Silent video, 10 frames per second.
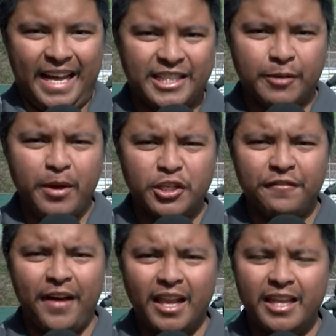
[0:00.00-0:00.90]
It's the Mission
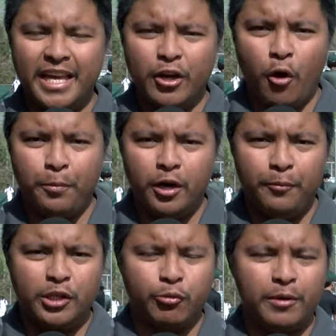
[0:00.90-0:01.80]
Valley League opener
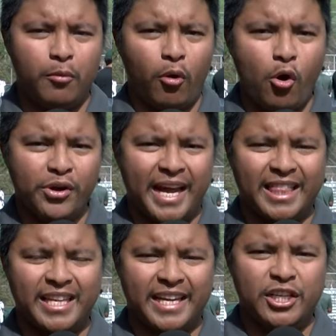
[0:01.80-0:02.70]
between Moreau
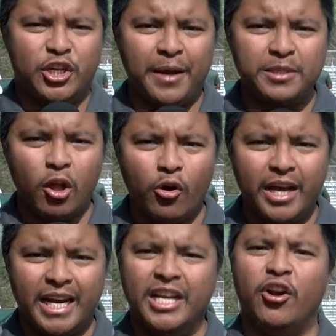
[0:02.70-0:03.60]
Catholic and James Logan
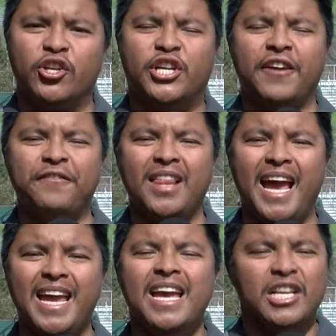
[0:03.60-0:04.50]
in our Chick-fil-A
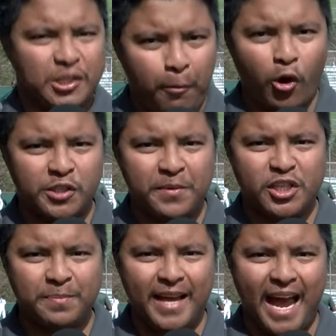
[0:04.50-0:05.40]
sportsmanship
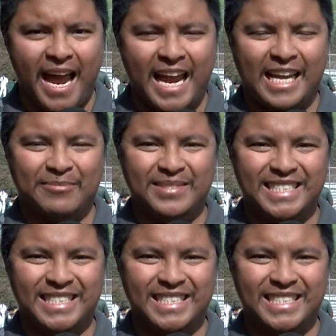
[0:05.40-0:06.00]
game.